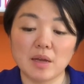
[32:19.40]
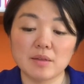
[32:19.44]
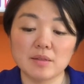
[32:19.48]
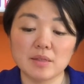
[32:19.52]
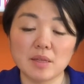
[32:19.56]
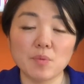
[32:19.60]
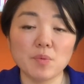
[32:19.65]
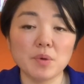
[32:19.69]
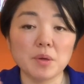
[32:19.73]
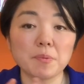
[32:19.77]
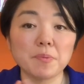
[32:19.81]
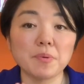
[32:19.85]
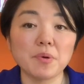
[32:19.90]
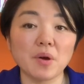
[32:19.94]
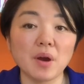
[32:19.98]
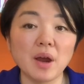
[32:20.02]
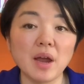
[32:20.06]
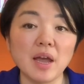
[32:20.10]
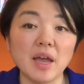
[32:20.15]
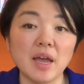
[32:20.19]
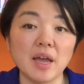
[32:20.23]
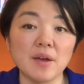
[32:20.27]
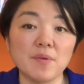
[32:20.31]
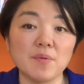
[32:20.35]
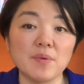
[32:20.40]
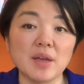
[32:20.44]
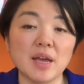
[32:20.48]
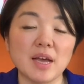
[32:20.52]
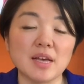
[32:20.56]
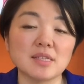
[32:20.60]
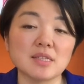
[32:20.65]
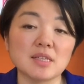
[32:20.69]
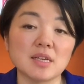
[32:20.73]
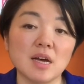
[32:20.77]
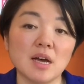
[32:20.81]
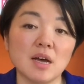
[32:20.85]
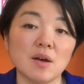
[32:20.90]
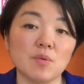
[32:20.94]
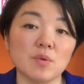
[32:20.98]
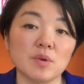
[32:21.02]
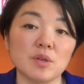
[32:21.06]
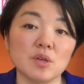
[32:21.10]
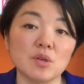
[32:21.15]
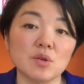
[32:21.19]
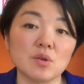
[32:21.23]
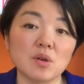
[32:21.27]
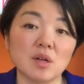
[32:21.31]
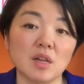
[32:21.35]
Then we pray, we ask God, will
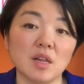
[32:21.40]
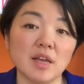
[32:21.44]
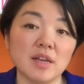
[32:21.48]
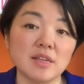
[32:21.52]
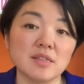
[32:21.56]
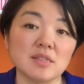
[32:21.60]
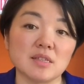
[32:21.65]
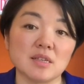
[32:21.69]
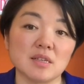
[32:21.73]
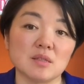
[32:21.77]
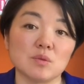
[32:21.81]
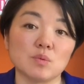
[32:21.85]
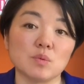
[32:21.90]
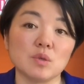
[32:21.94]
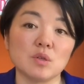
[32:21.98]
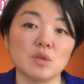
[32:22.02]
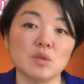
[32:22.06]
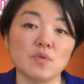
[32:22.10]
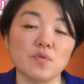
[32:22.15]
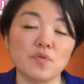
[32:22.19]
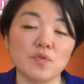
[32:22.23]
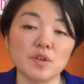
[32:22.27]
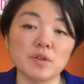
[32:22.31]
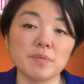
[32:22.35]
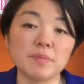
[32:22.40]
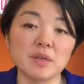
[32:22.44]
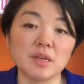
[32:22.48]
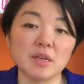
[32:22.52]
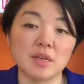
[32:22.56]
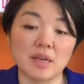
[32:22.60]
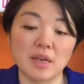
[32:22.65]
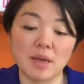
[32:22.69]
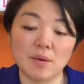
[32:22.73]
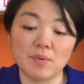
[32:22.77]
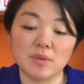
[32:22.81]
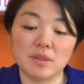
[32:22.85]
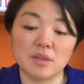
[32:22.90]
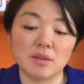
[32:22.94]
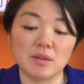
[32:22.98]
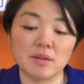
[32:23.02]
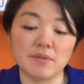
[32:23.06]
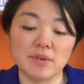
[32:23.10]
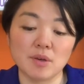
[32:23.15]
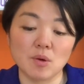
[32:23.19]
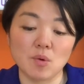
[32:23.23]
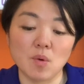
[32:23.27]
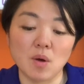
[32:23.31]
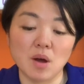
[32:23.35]
you cleanse us? Will you fill me again with the
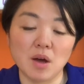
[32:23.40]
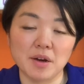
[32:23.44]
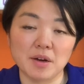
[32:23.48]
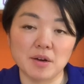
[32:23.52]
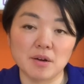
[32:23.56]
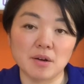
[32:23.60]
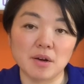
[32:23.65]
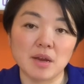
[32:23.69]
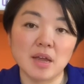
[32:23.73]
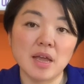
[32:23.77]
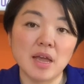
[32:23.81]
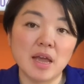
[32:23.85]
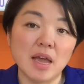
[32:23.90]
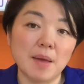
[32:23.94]
living water?